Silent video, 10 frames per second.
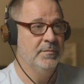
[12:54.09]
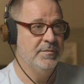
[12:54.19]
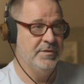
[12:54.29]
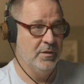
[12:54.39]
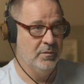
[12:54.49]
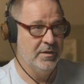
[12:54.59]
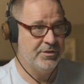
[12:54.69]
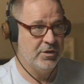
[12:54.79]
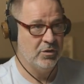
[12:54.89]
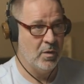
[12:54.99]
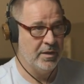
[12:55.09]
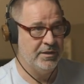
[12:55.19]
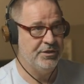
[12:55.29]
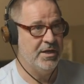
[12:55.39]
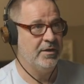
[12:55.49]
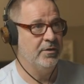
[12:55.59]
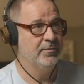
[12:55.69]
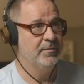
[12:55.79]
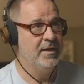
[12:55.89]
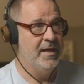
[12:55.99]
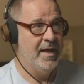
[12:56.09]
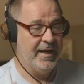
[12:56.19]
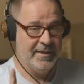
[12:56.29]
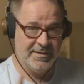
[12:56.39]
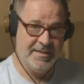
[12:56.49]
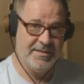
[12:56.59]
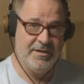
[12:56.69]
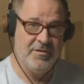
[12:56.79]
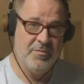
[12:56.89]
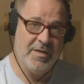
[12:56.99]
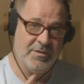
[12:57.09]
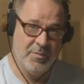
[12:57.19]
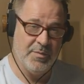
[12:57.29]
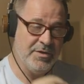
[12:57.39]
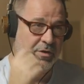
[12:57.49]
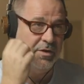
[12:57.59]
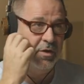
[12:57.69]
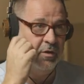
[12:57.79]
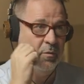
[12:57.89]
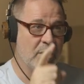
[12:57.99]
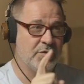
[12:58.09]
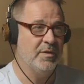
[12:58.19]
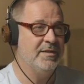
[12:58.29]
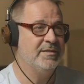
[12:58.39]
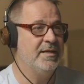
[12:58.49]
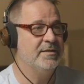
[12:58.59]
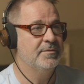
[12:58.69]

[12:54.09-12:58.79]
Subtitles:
So let's turn quality check on, and it's listening to the mix when we turn it on, and watch what it says.